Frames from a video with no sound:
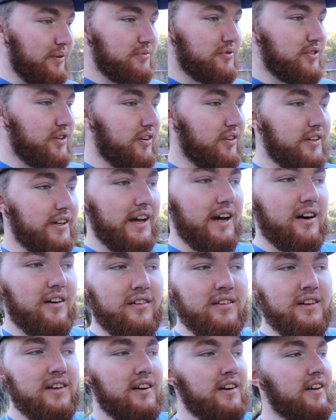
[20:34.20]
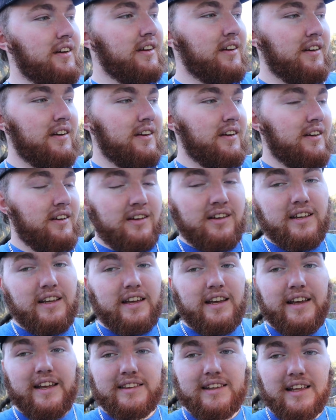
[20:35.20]
rims turned out,
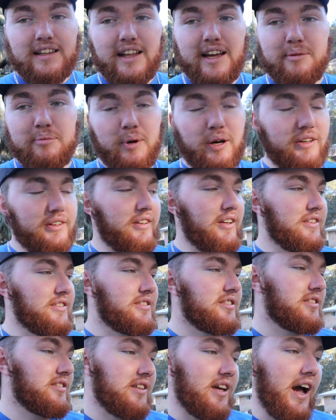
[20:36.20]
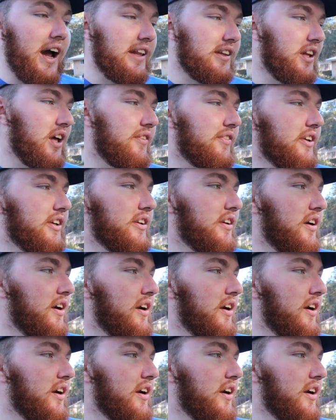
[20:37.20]
hit that like button because I love it.